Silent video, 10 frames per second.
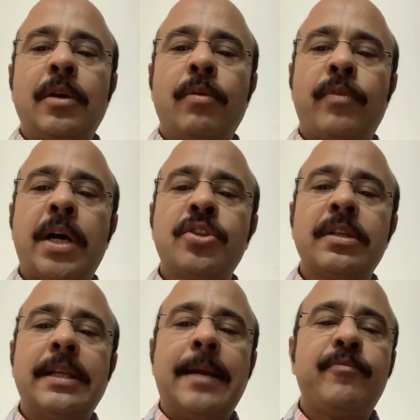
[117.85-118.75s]
was
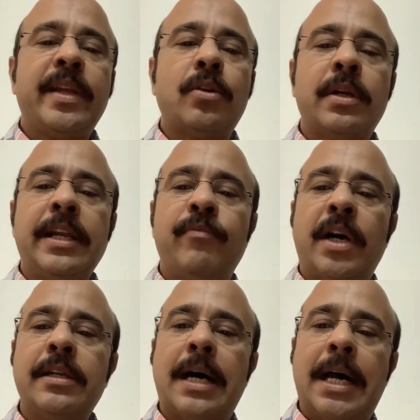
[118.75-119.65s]
left with only
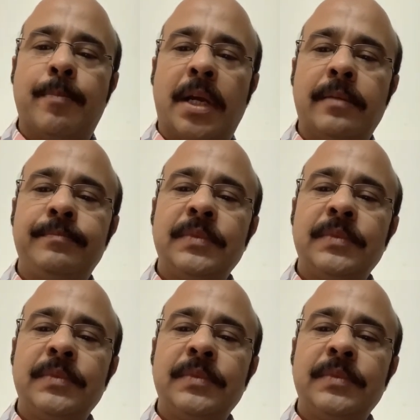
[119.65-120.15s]
one armor.